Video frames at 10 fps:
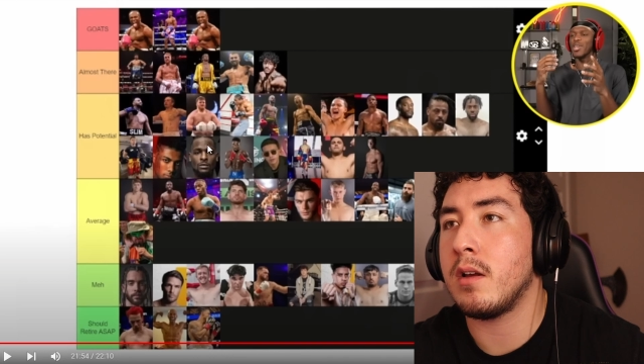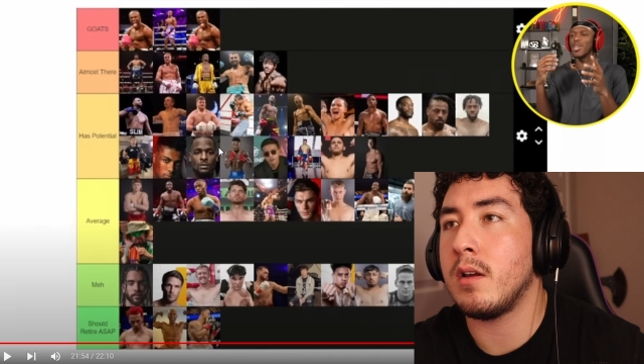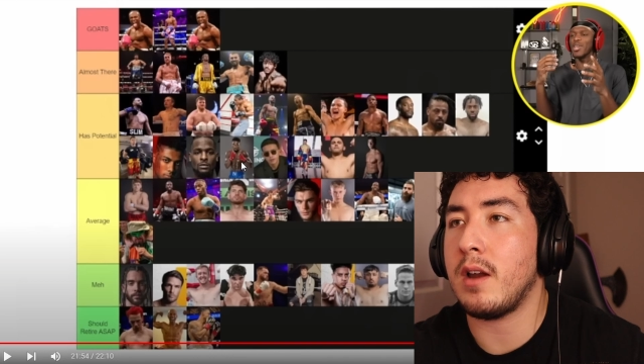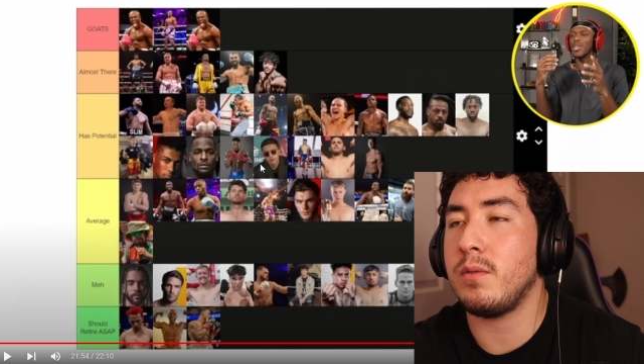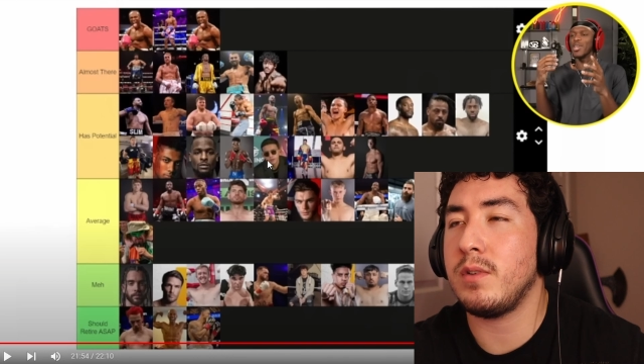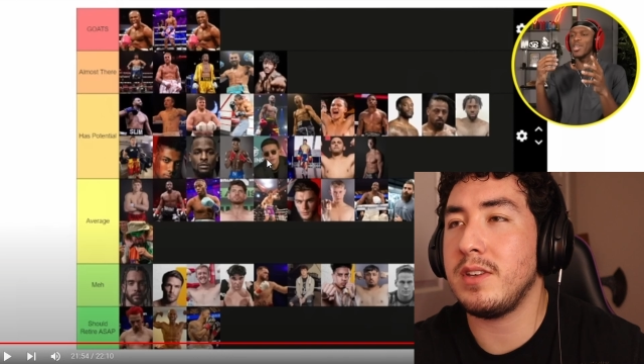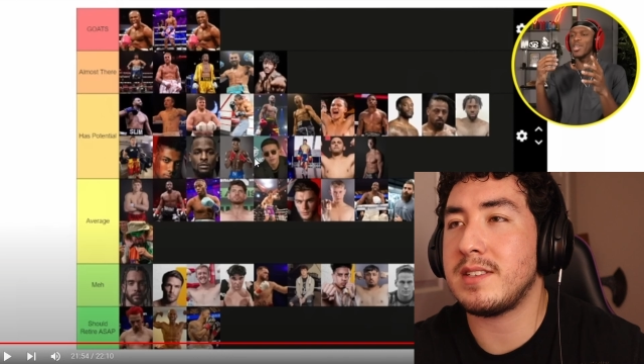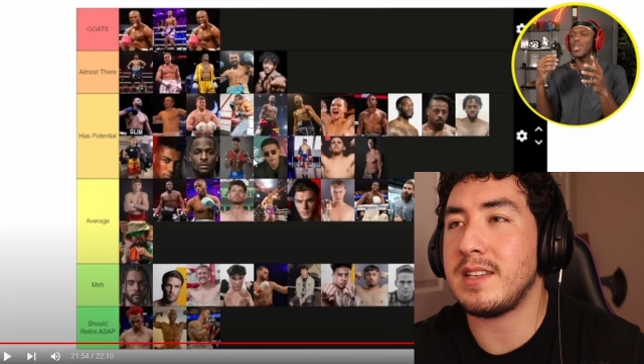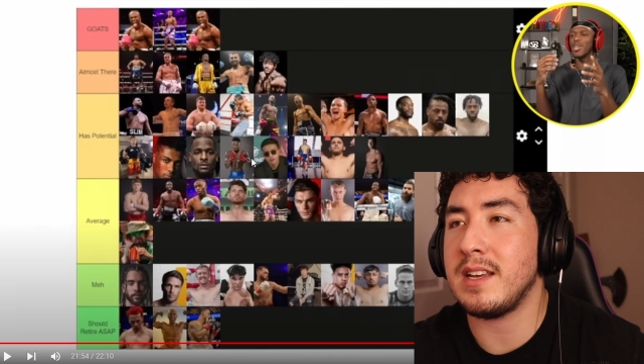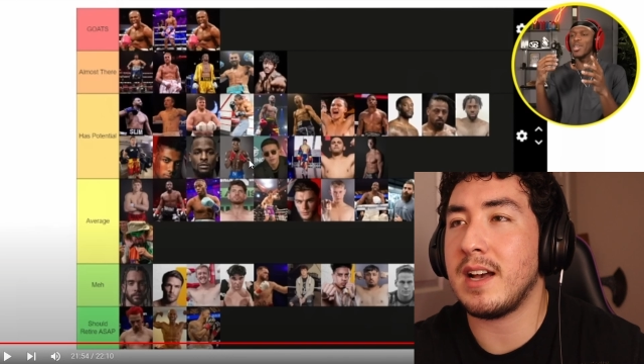I don't really
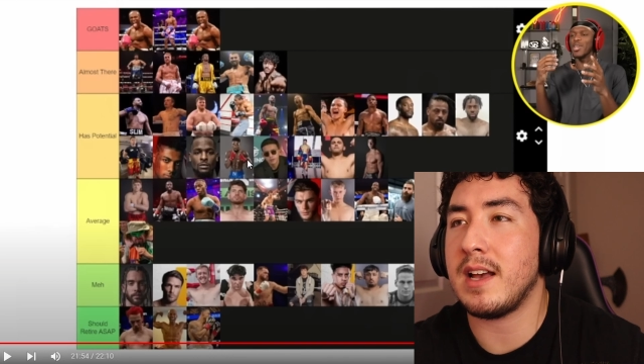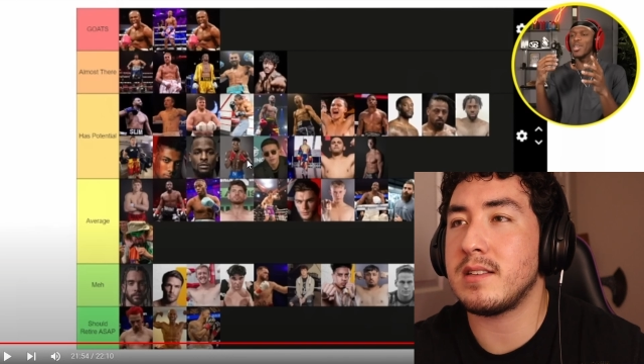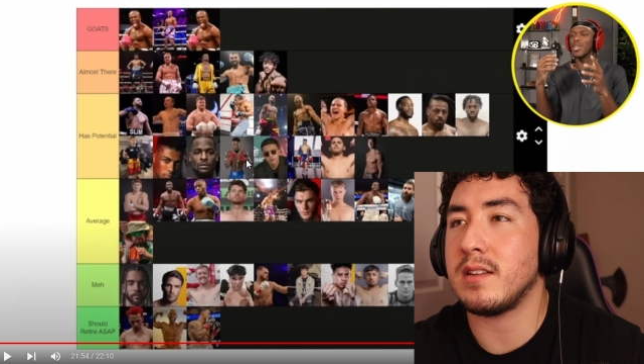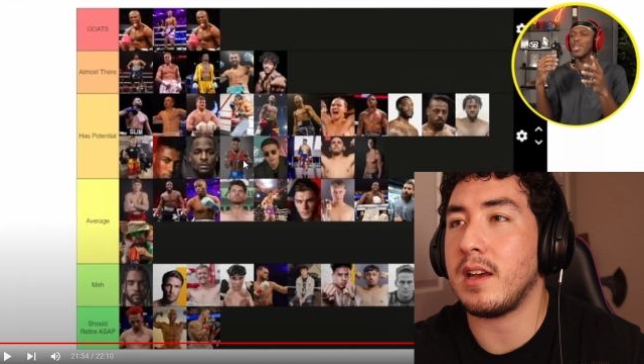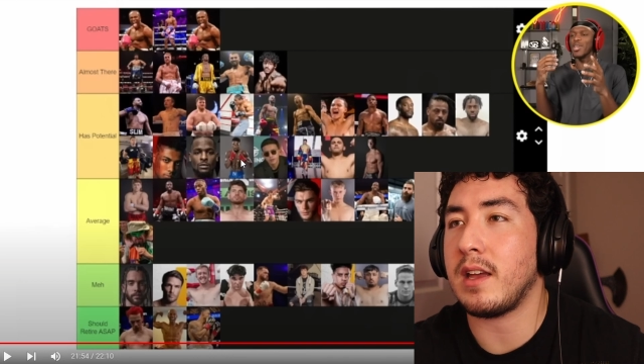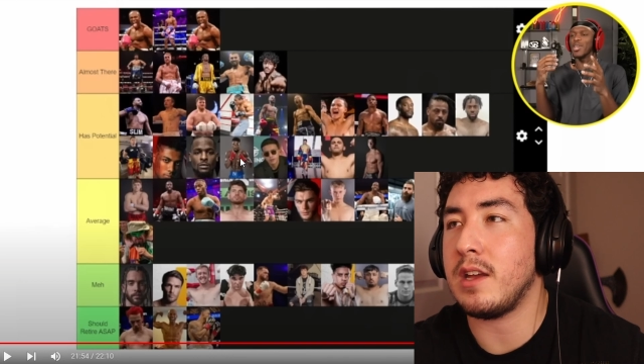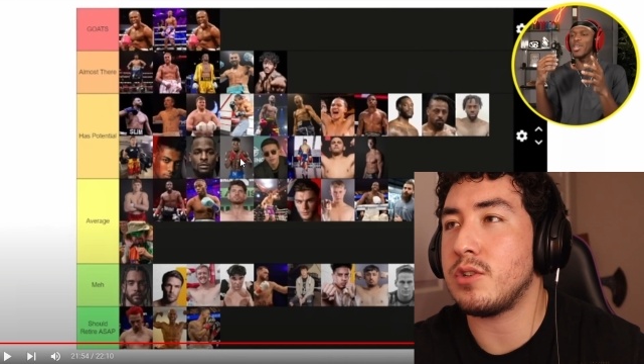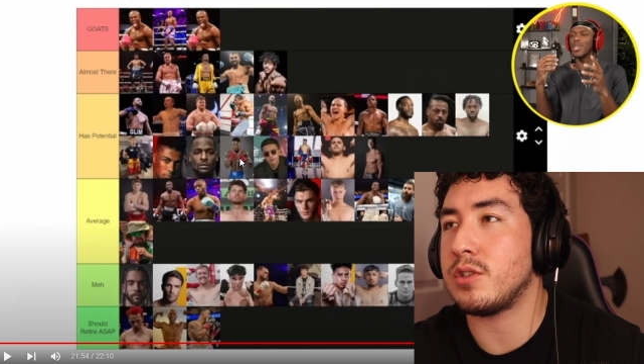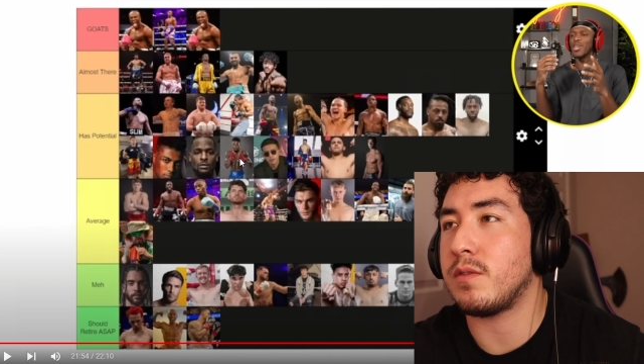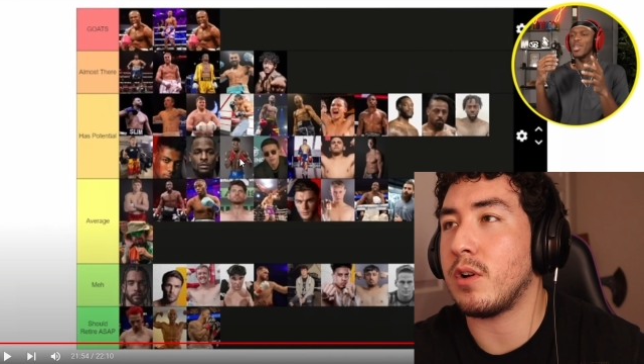see guys like
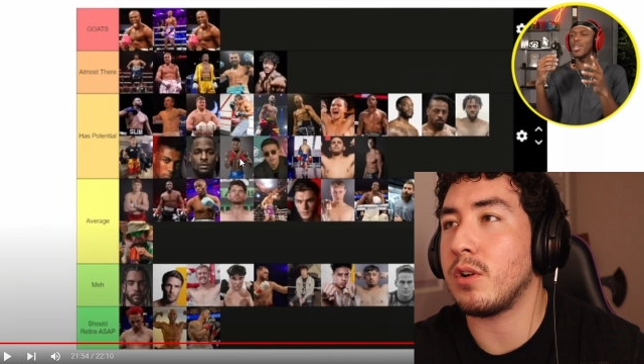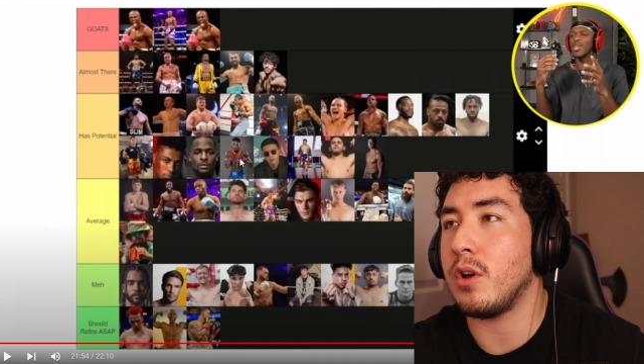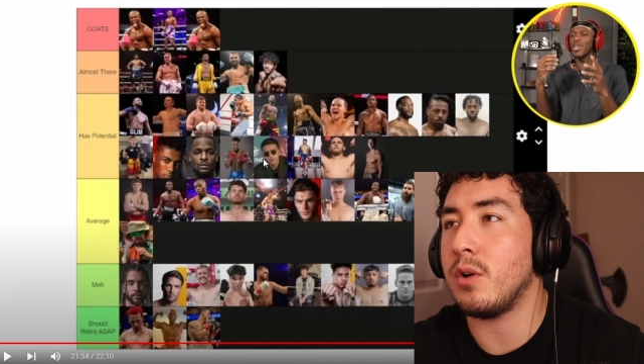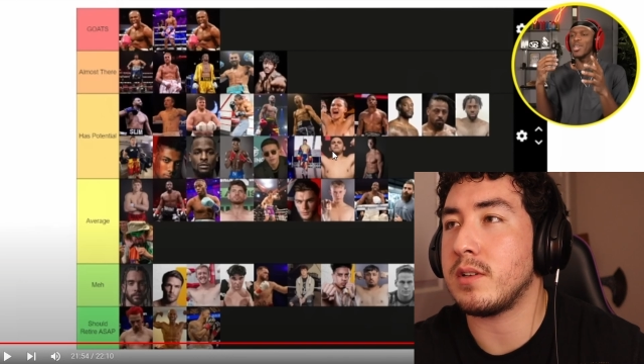Adris Virgo.